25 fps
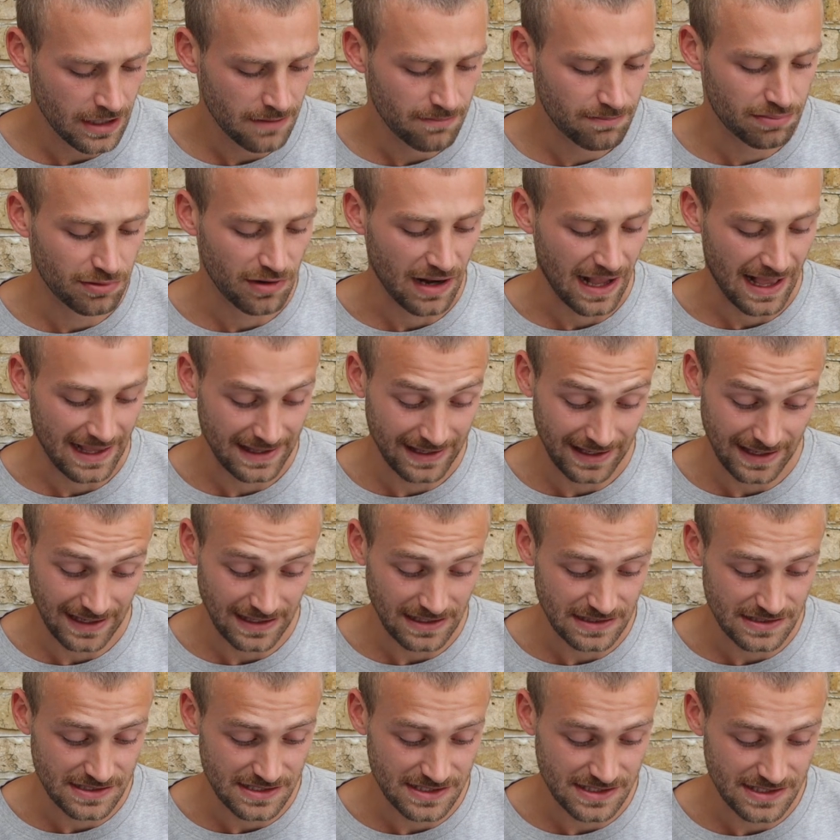
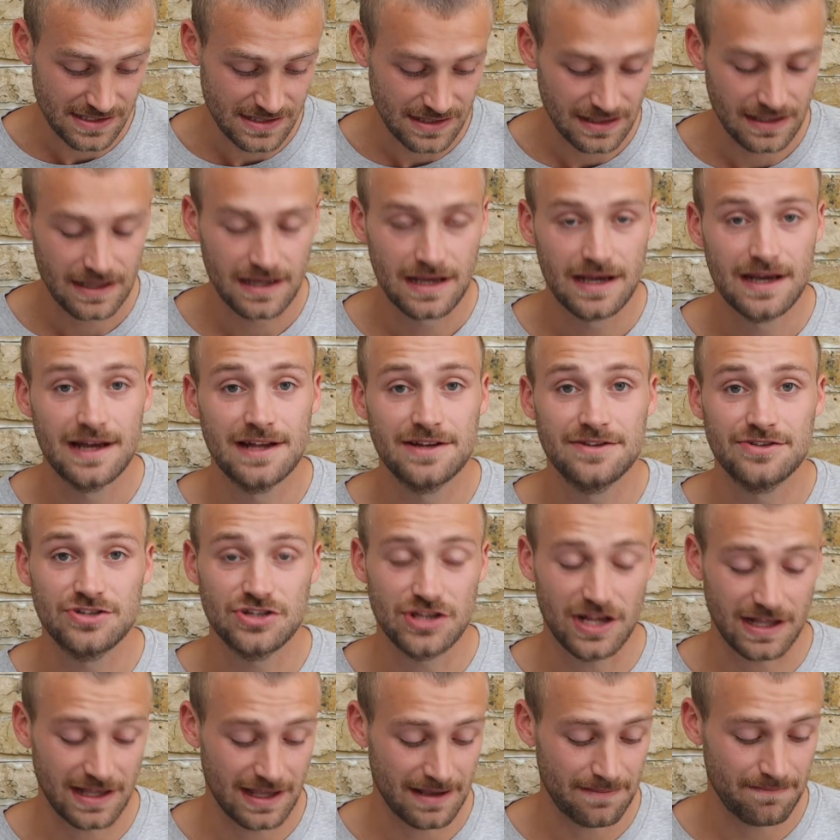Brackets,
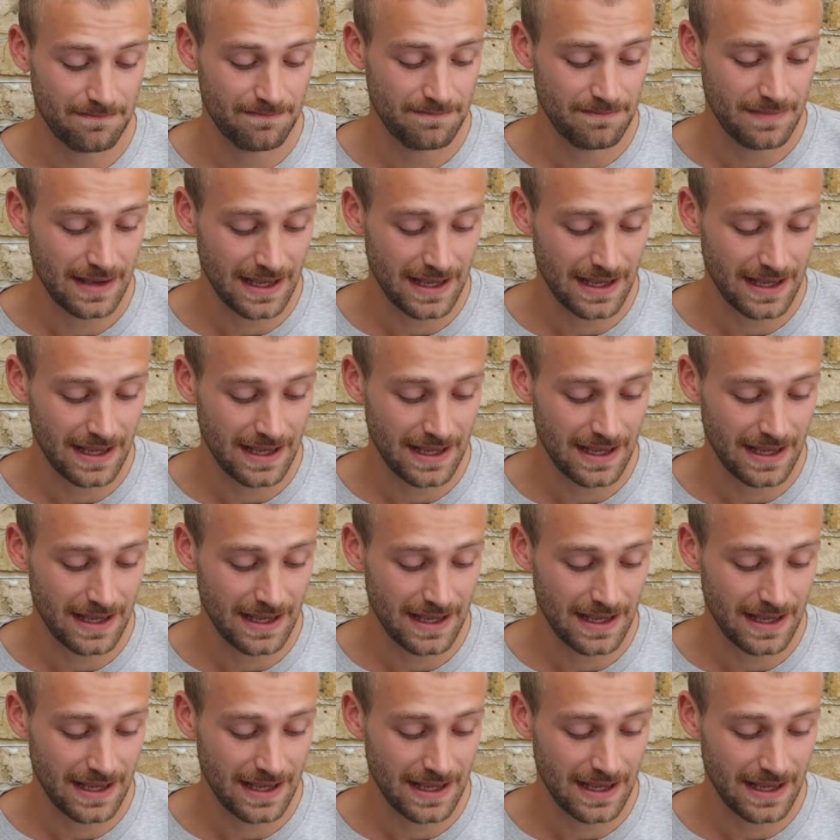chicken